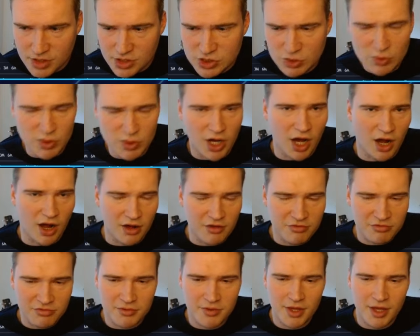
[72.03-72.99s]

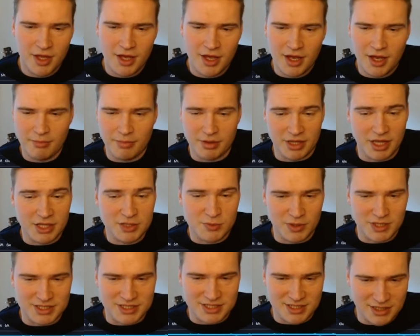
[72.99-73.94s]
2.5. But this
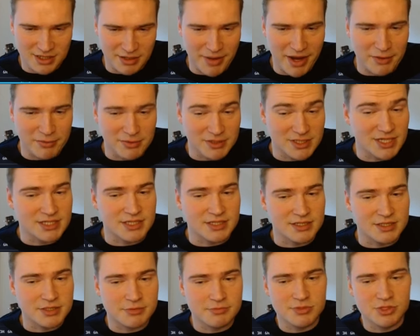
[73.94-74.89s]
was the main
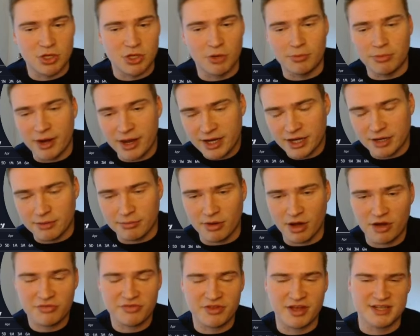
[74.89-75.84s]
resistance. So breaking
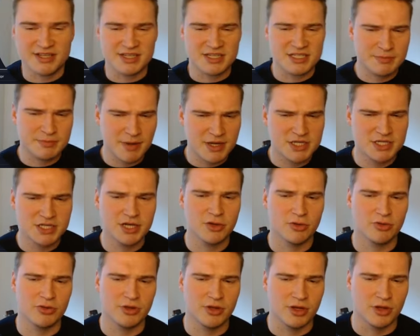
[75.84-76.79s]
above that, especially
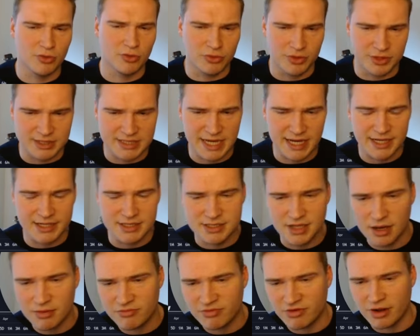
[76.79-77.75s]
on the daily
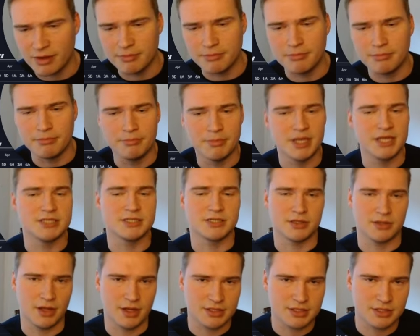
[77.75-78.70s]
time frame, means a
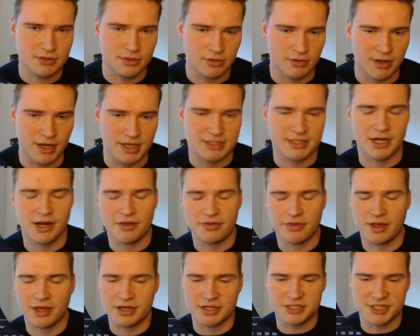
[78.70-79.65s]
lot. All right, and I
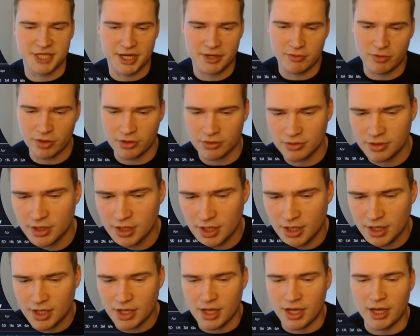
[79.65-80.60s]
think in general,
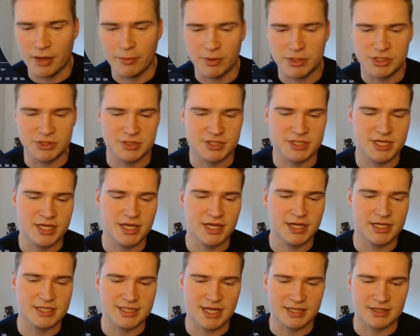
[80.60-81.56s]
what you see
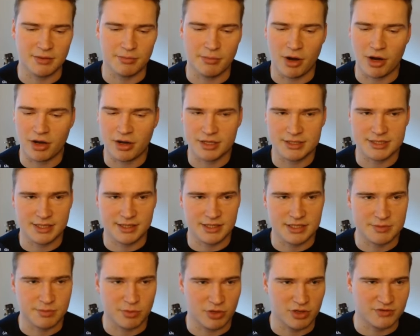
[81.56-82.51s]
is that the market at
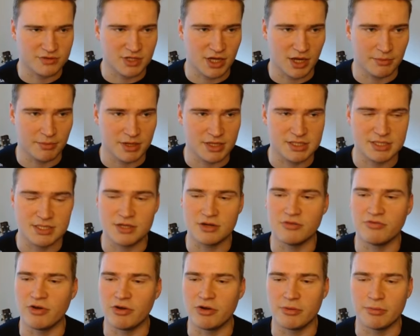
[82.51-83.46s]
this point of time is still
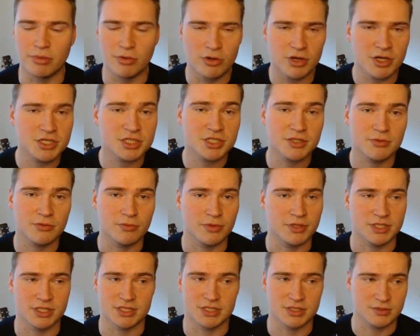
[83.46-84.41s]
very bullish,
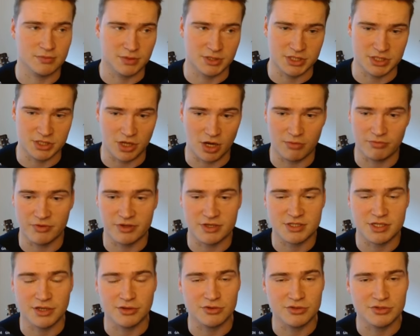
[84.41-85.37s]
which is
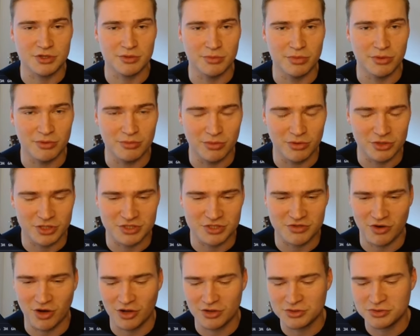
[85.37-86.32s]
obviously also bullish
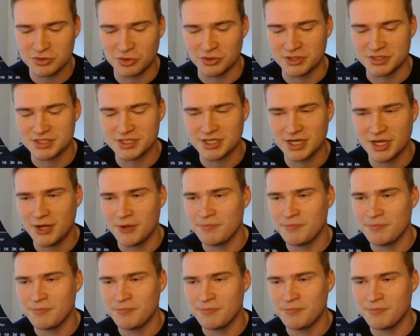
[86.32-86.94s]
for altcoins.